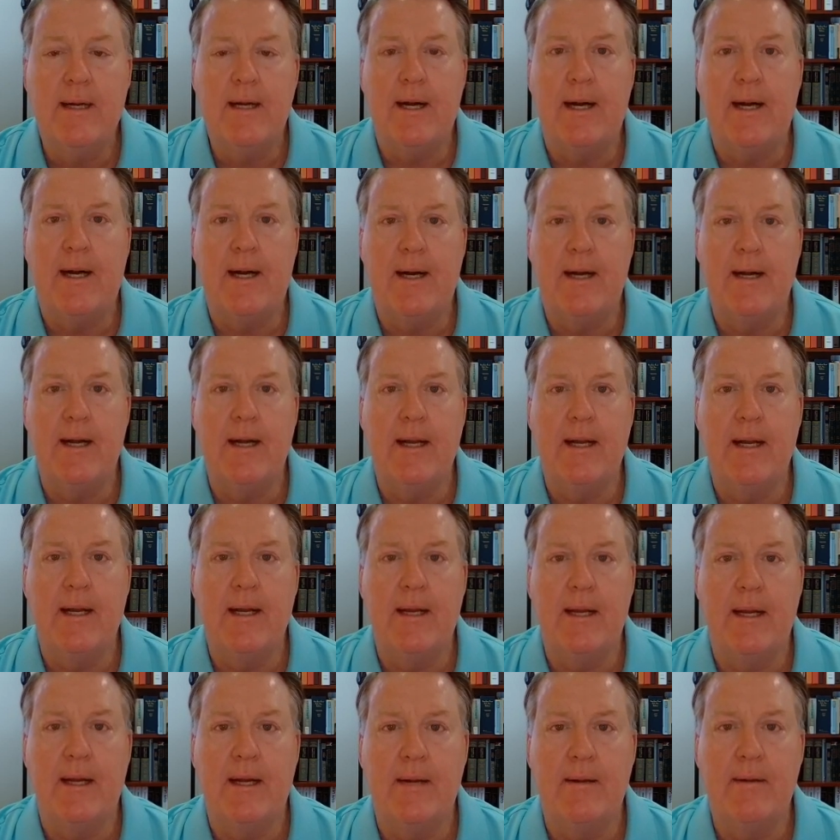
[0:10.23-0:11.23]
Uh,
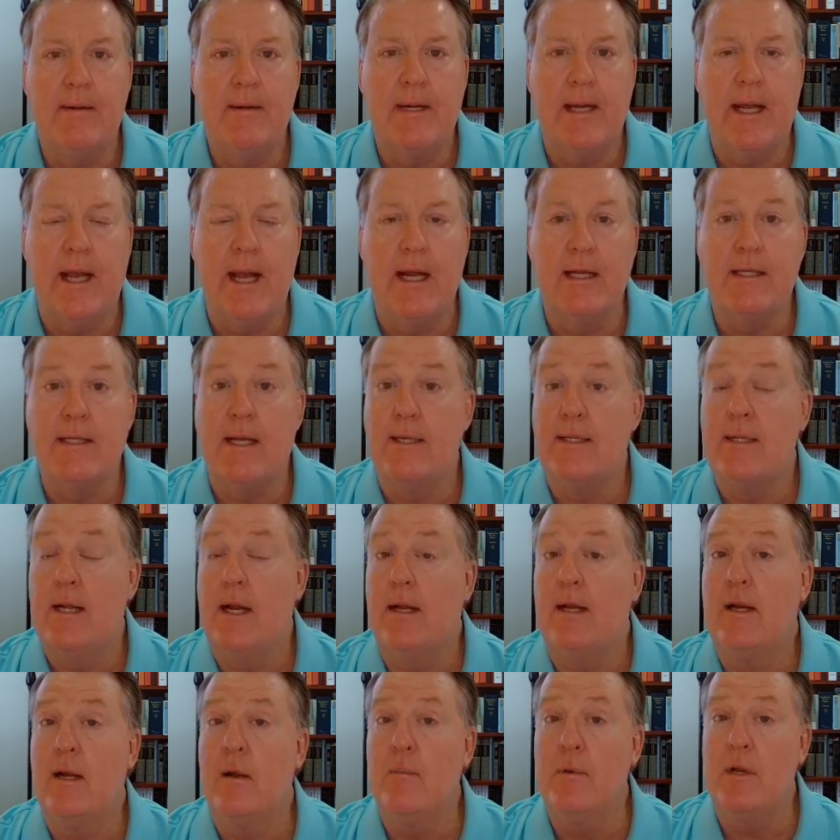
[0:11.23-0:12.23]
and uh, again, as I
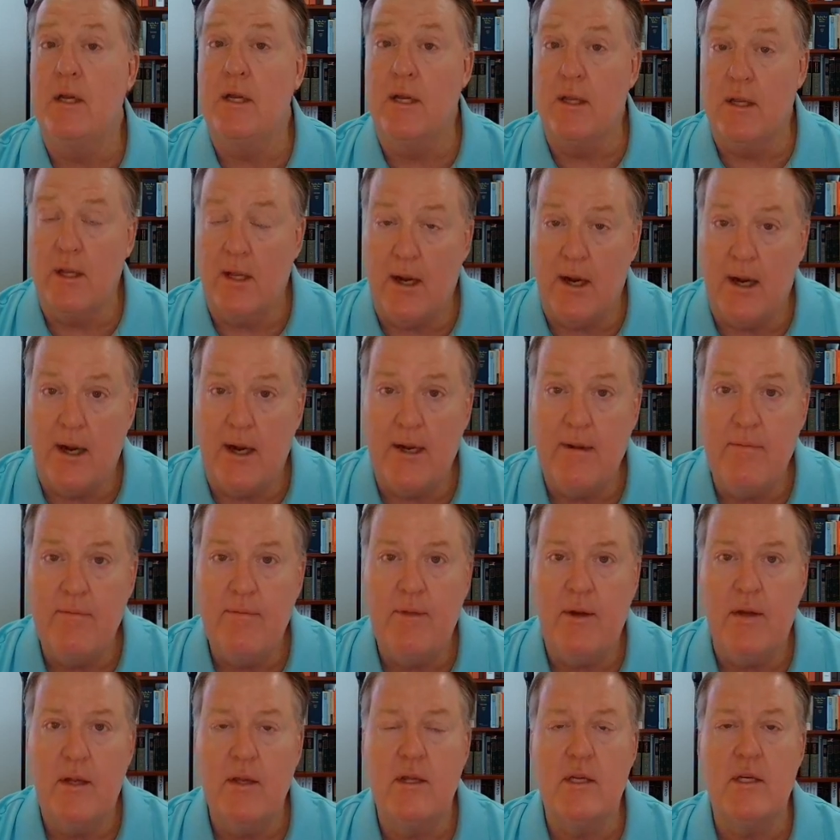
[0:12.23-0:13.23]
said, coming to you live
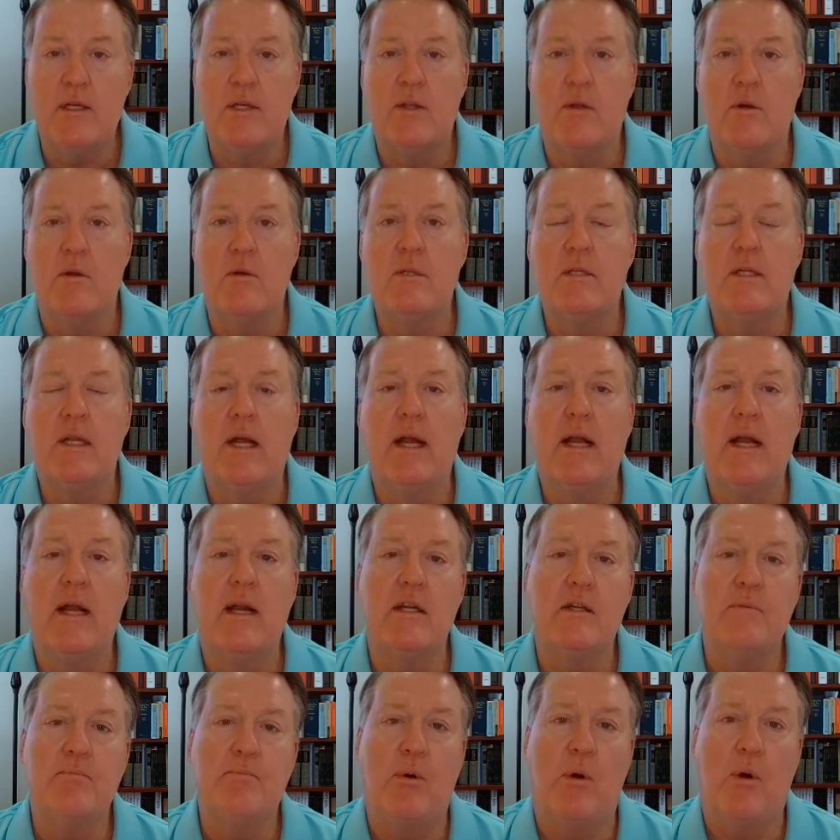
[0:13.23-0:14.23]
on this Thursday, and
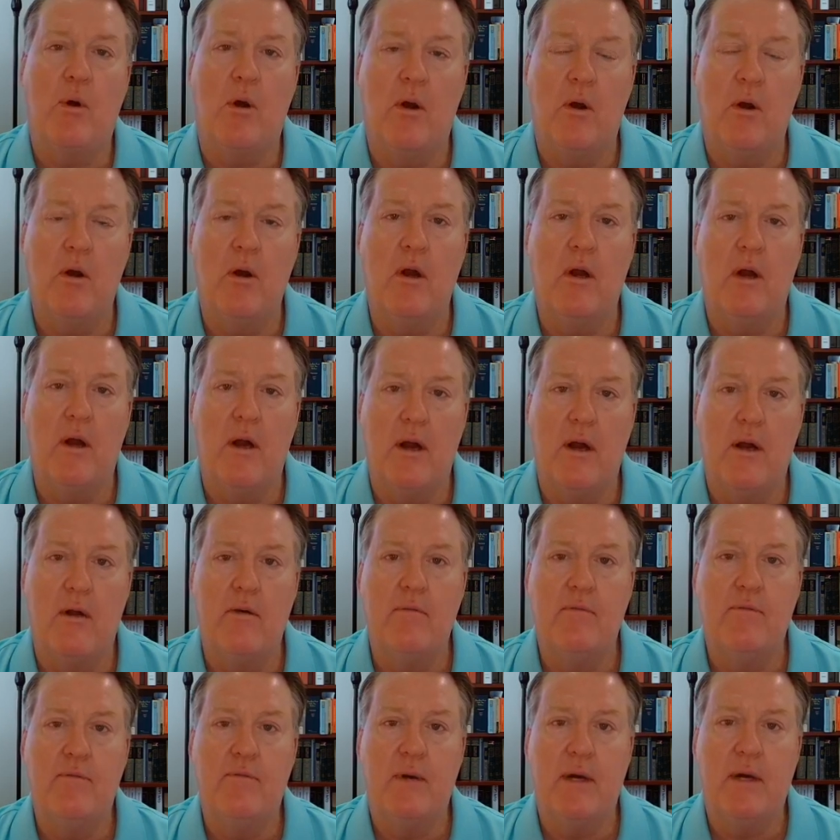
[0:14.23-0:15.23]
it's part
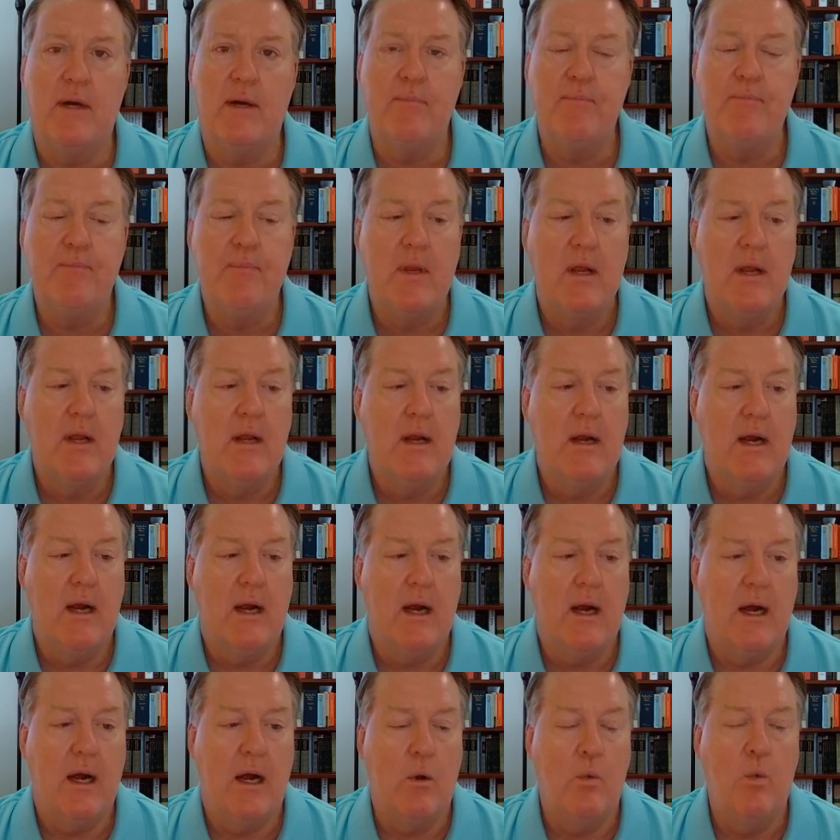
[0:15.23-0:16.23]
of um,
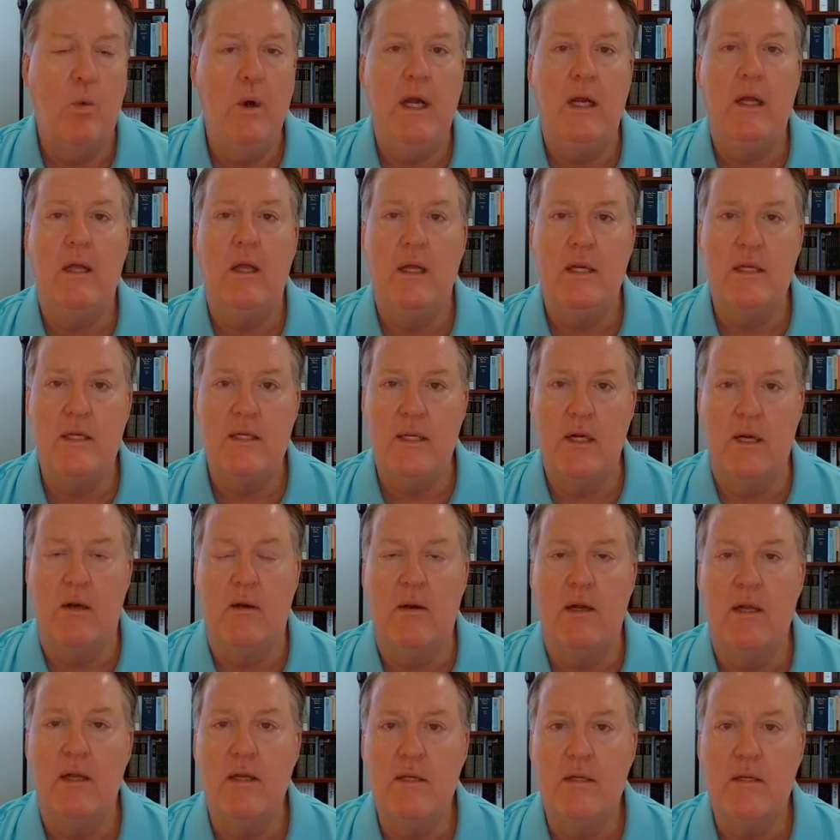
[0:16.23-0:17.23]
a weekly
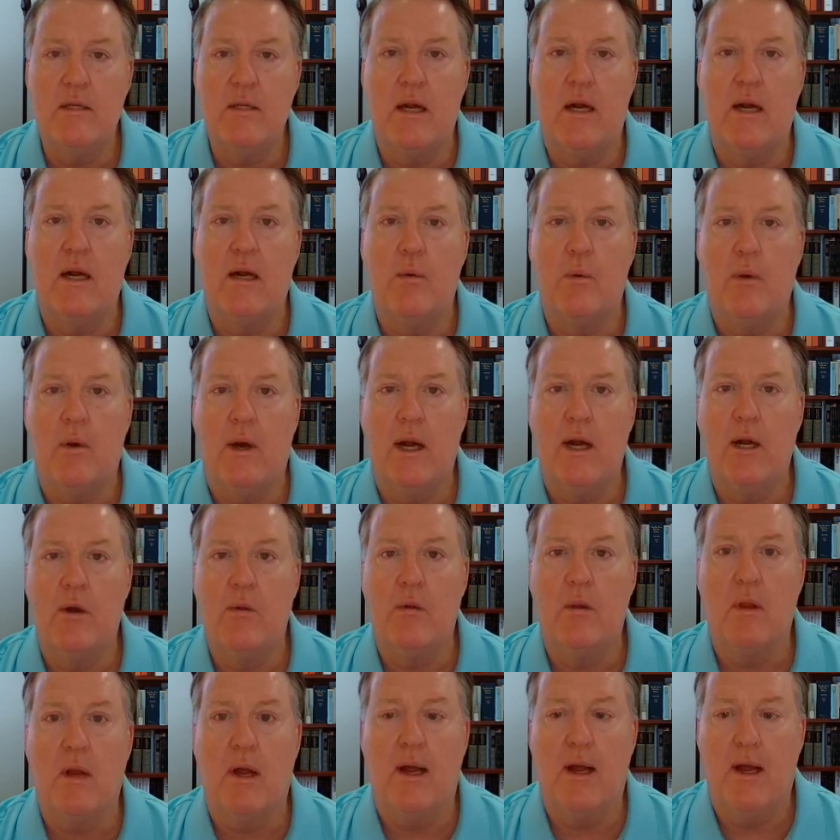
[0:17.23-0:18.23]
series uh, where I
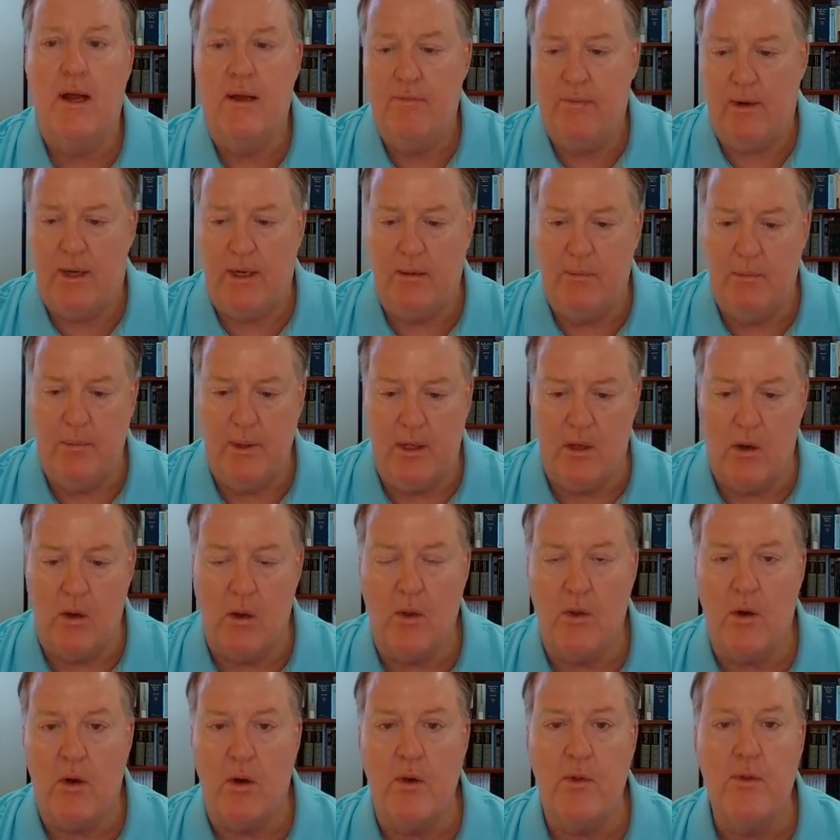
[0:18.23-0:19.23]
go live. I, we
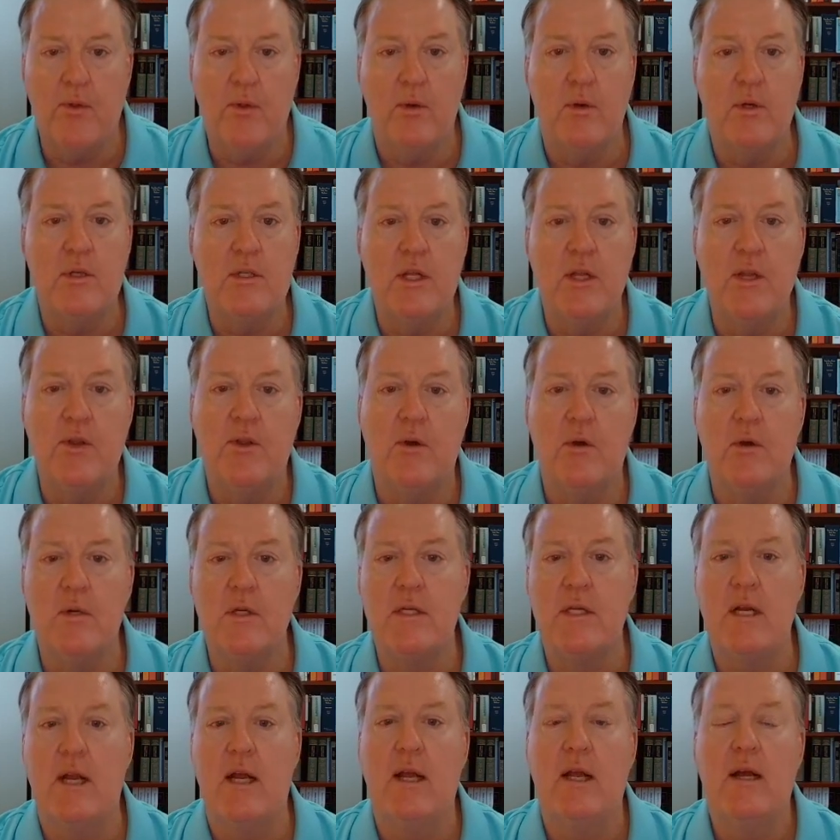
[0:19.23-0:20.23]
call it our Thirsty
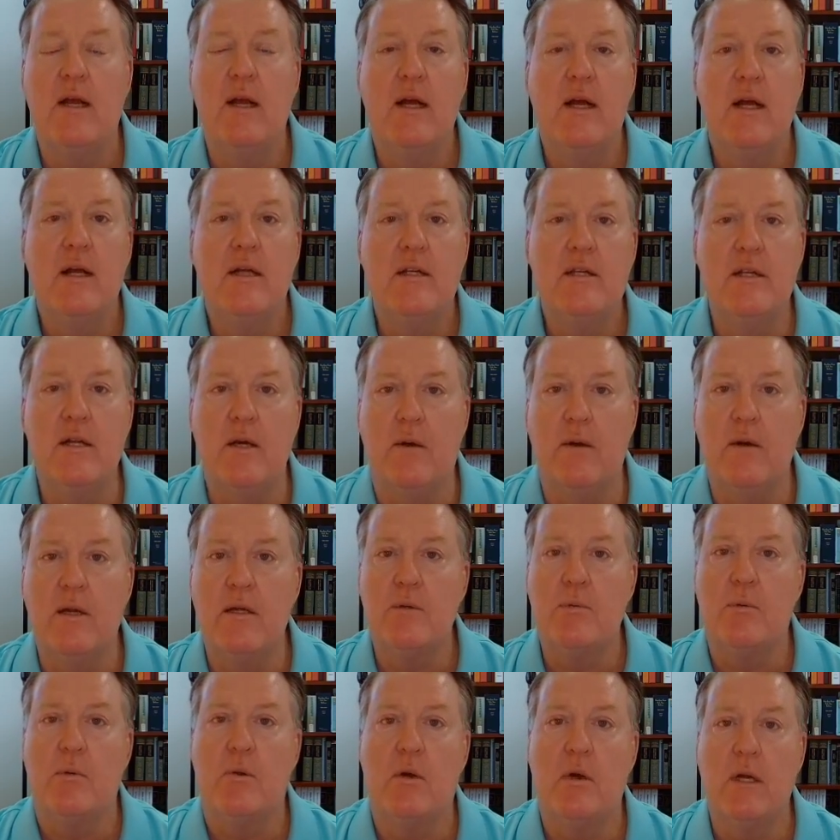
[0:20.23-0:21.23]
Thursday
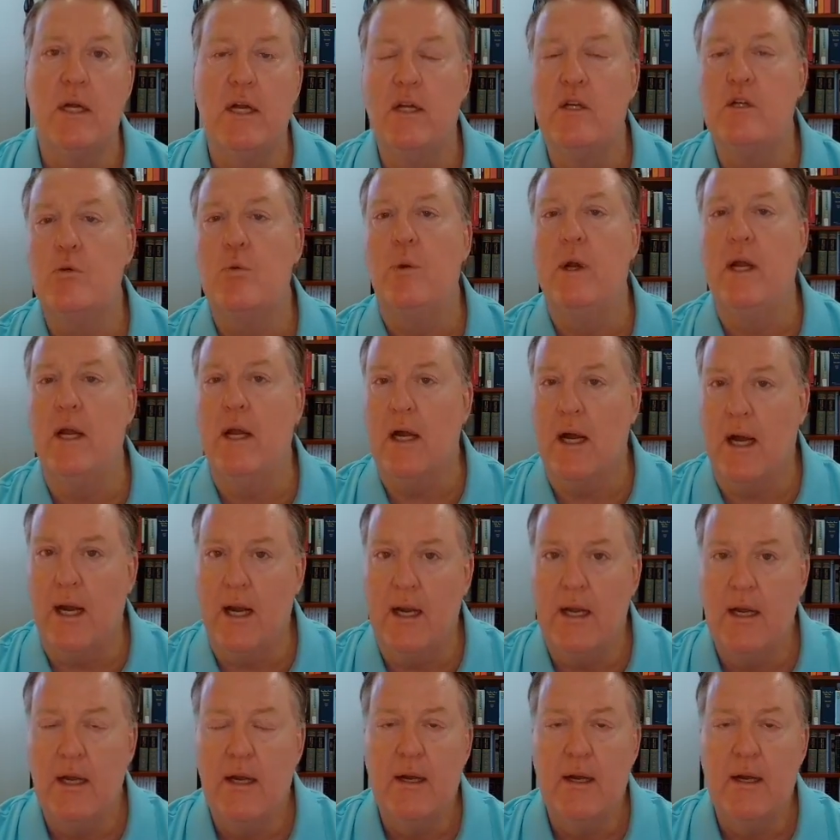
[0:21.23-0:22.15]
series, where each week I,